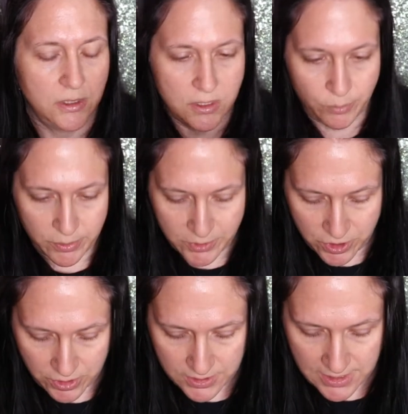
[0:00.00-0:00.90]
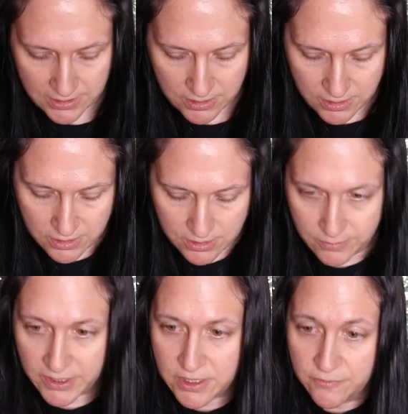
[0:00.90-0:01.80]
guess I probably should have taken it out
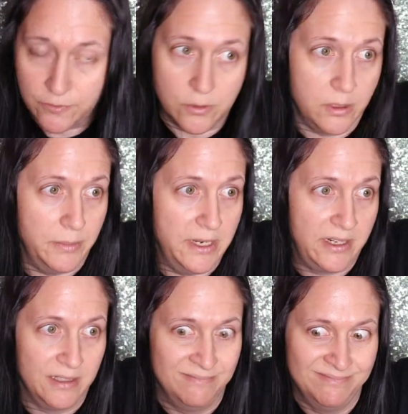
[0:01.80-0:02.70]
of my Sephora bag.